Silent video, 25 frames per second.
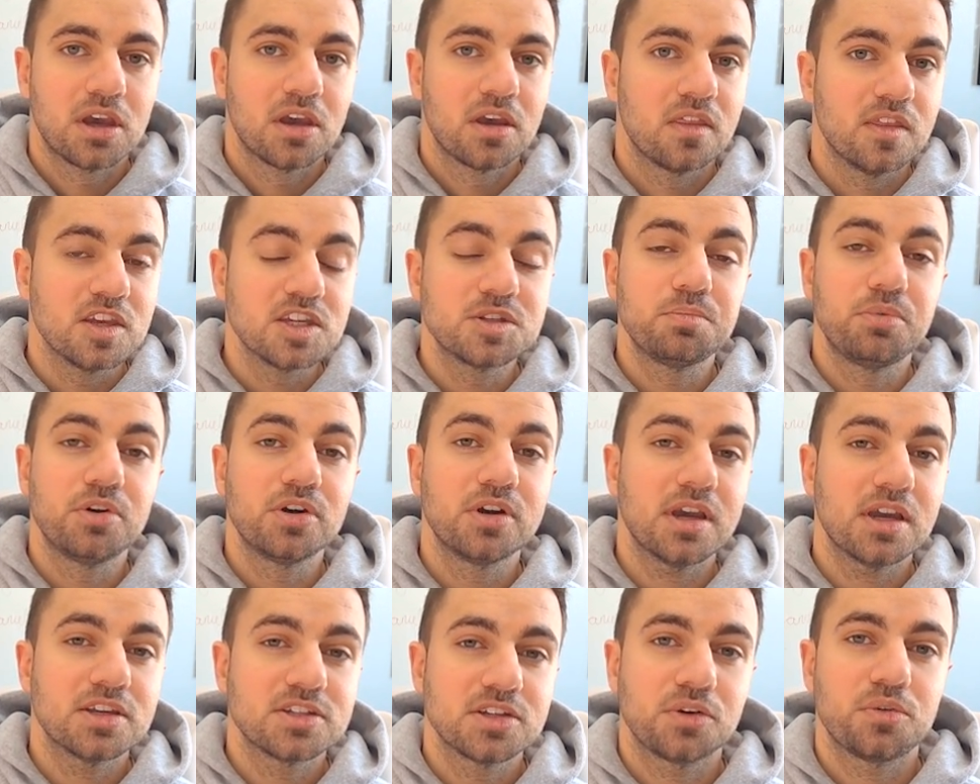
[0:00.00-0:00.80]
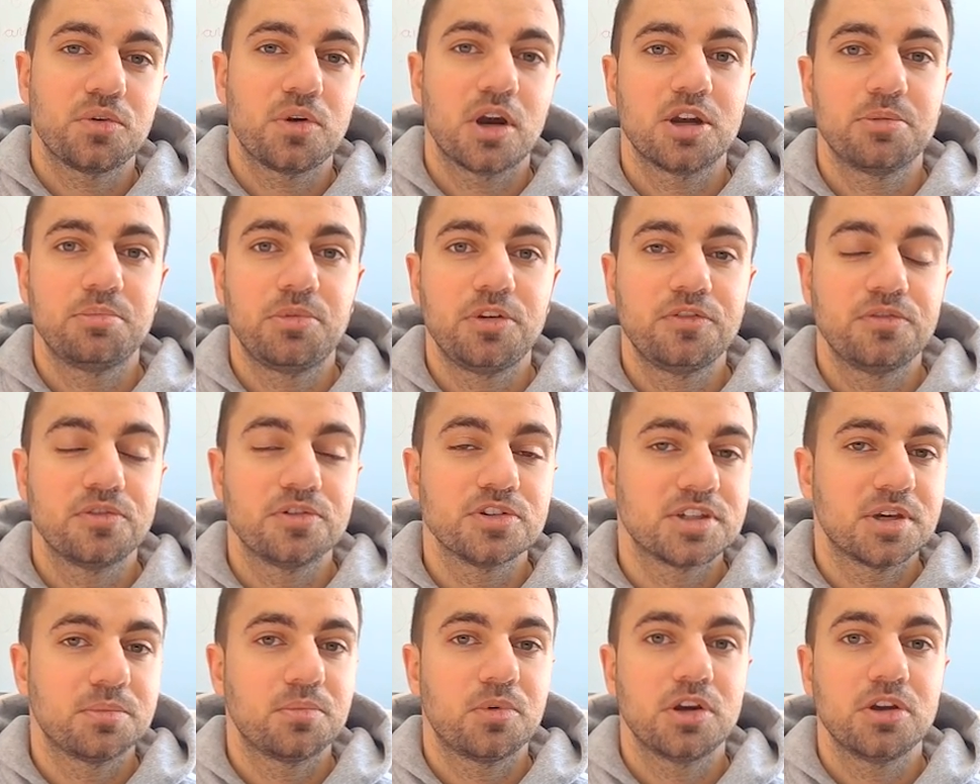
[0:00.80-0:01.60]
This book is incredible for
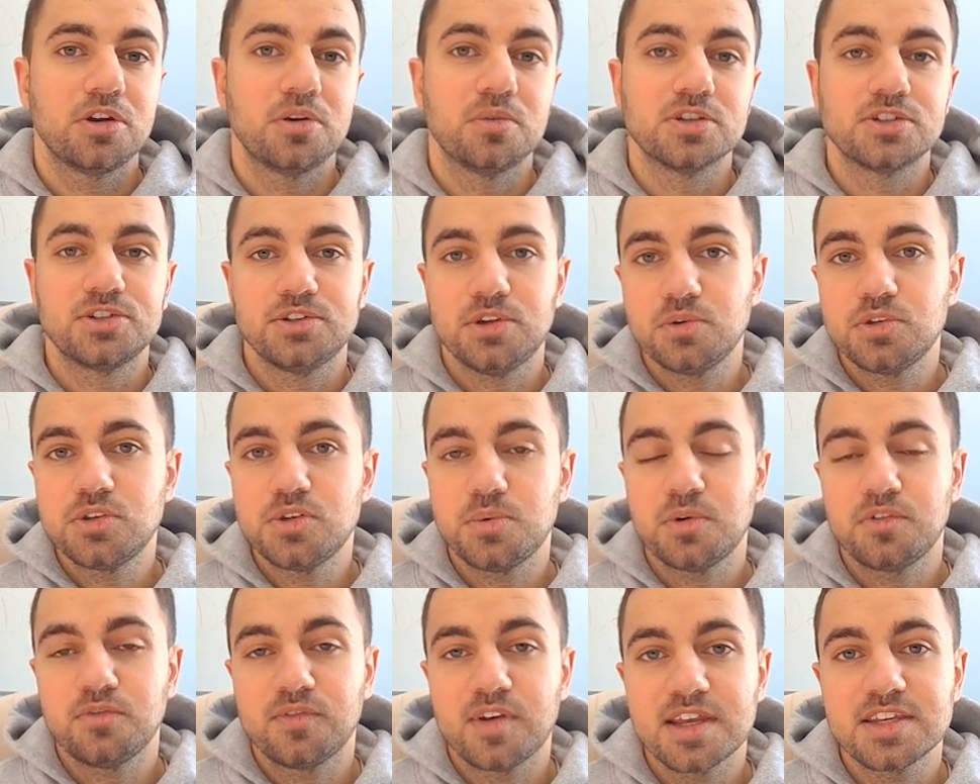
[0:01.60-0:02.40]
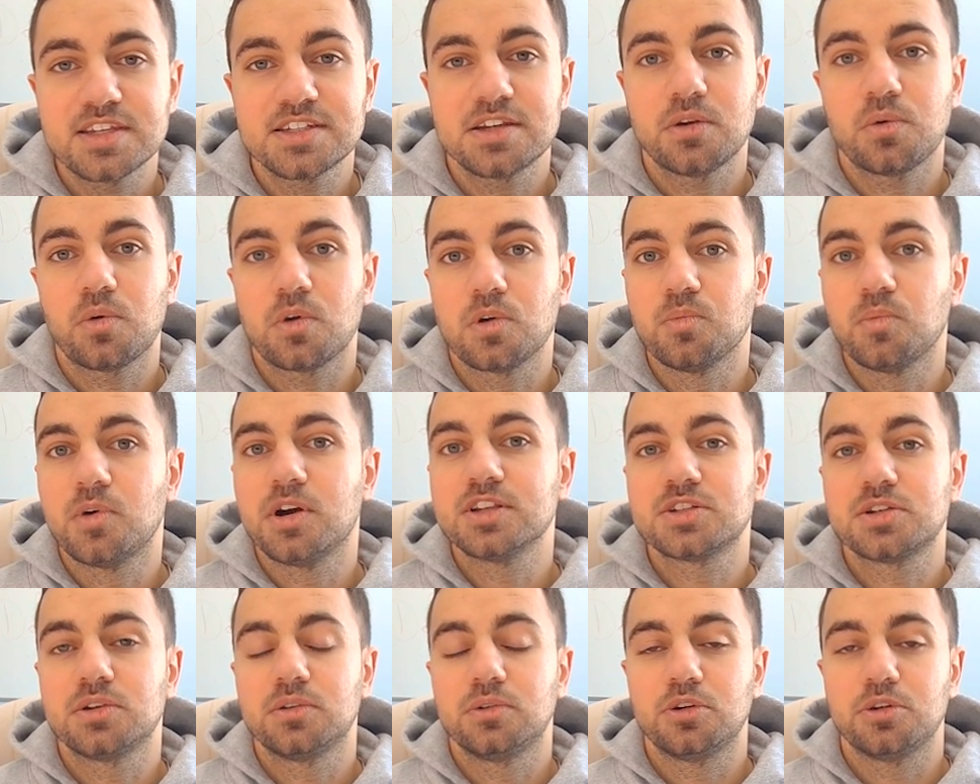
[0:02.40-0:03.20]
someone who is new to investing or
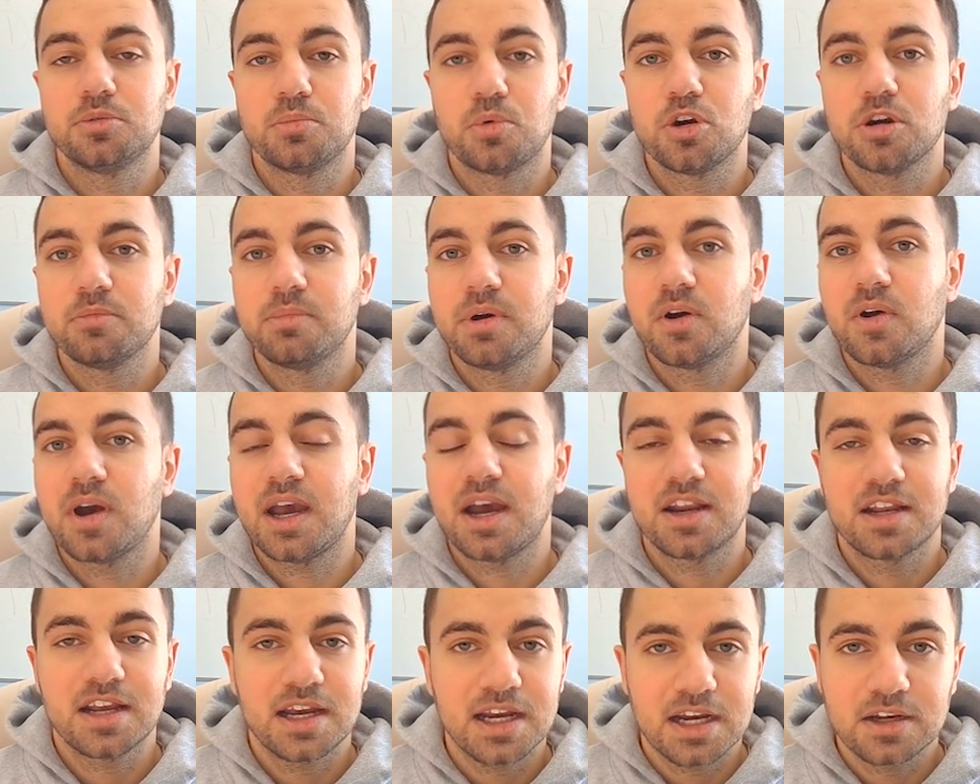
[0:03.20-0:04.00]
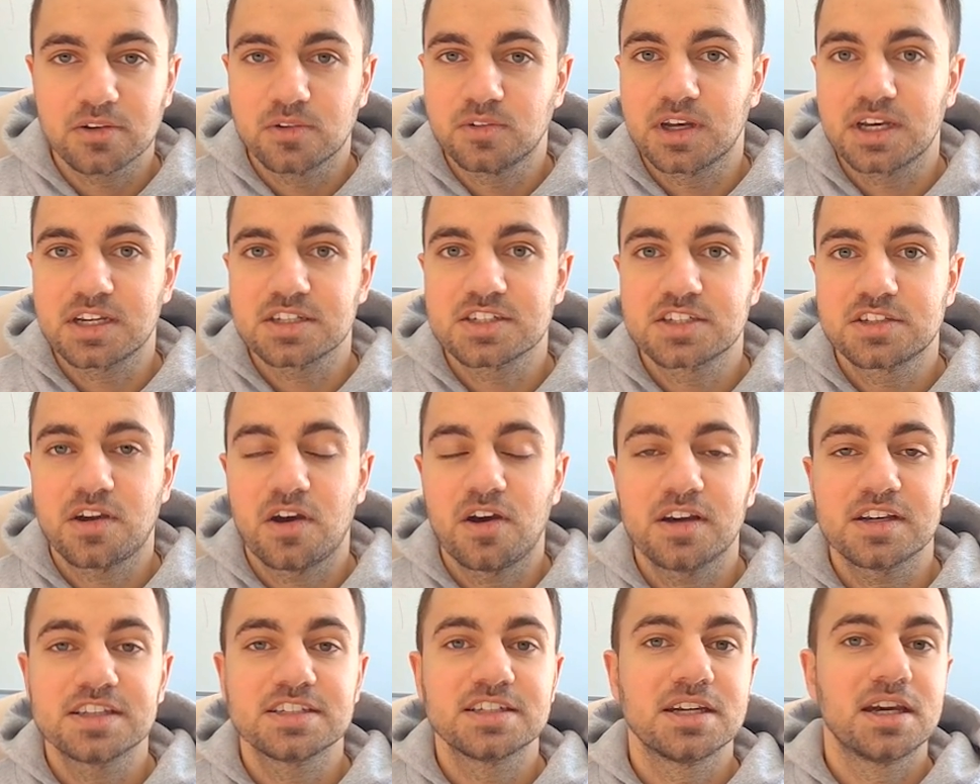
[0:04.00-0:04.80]
wants to learn more about how to analyze
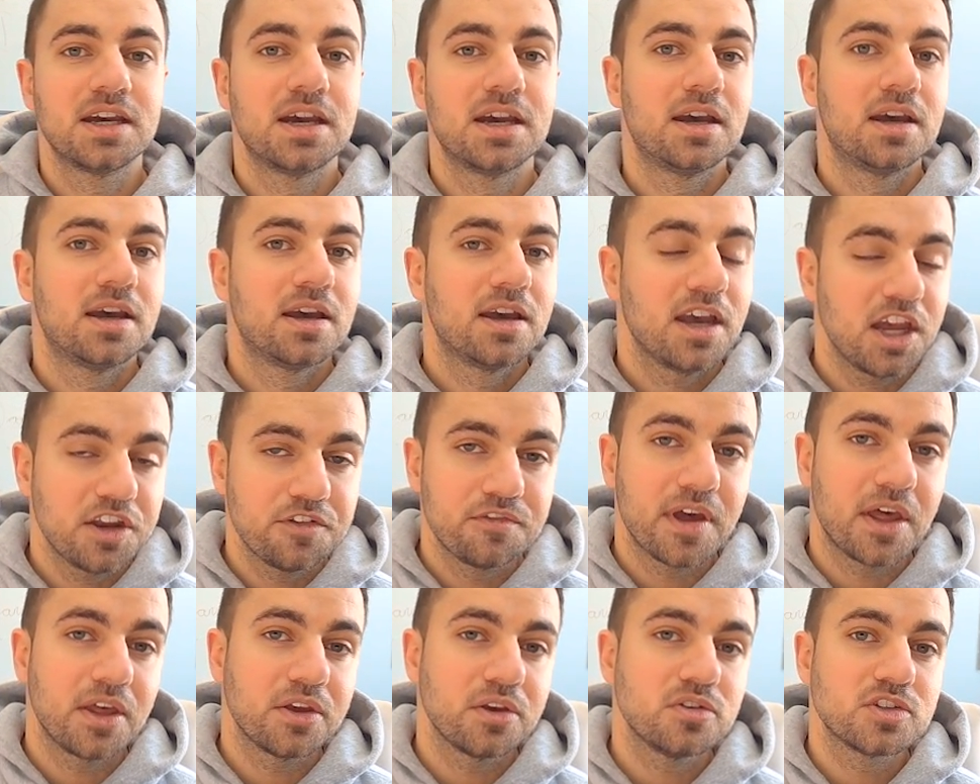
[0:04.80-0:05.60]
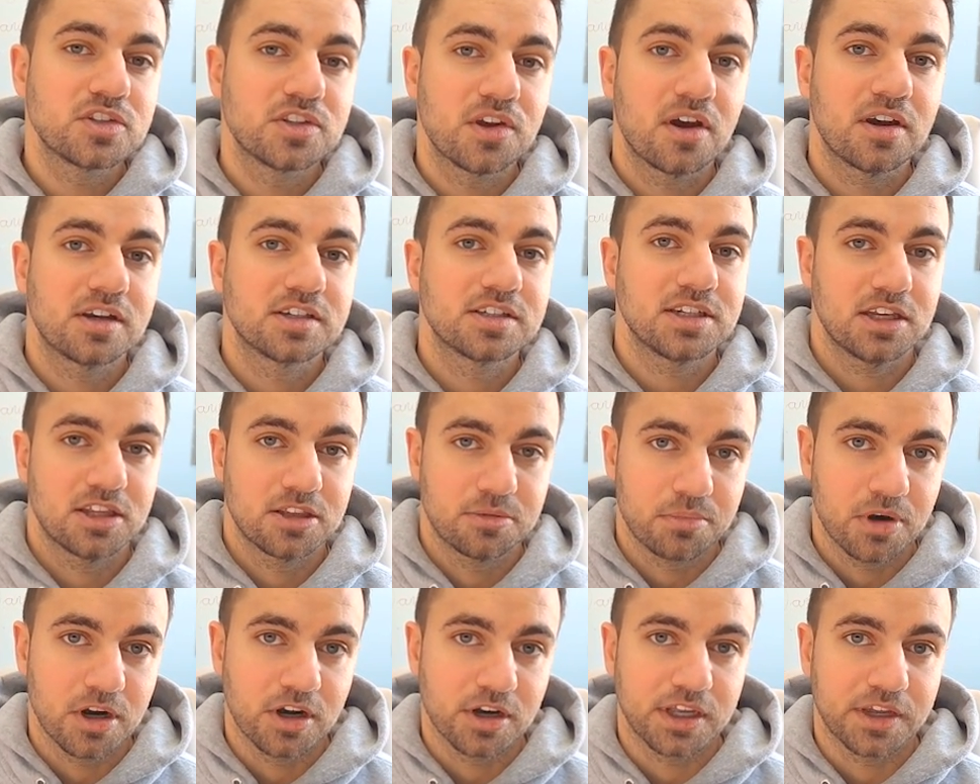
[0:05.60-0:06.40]
stocks and value stocks in the
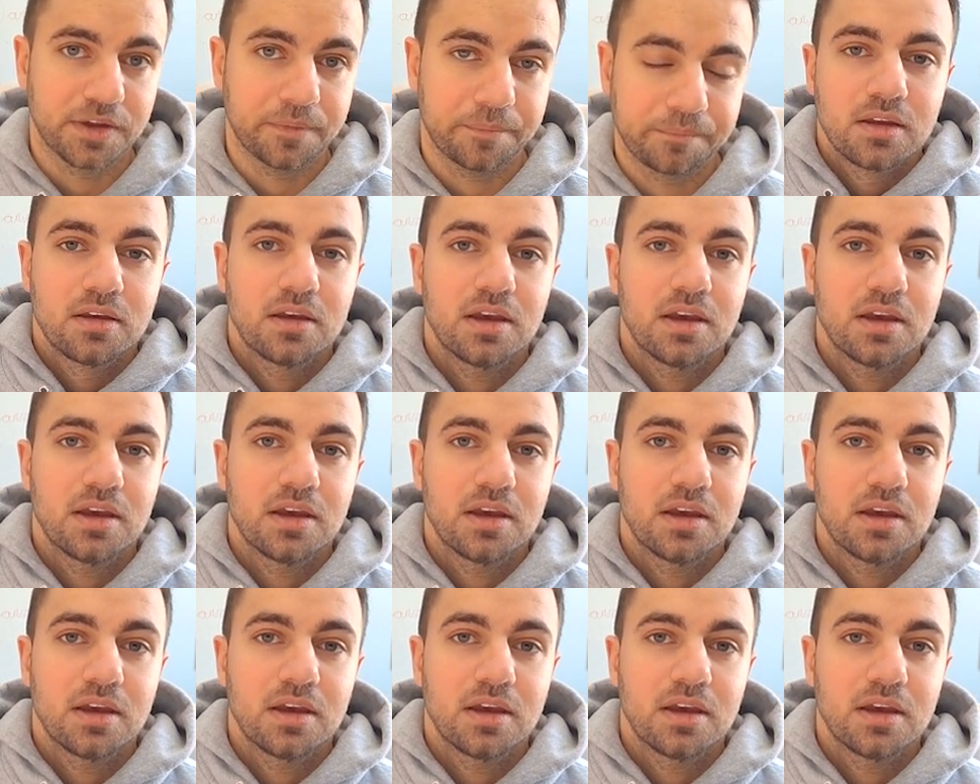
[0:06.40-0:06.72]
market.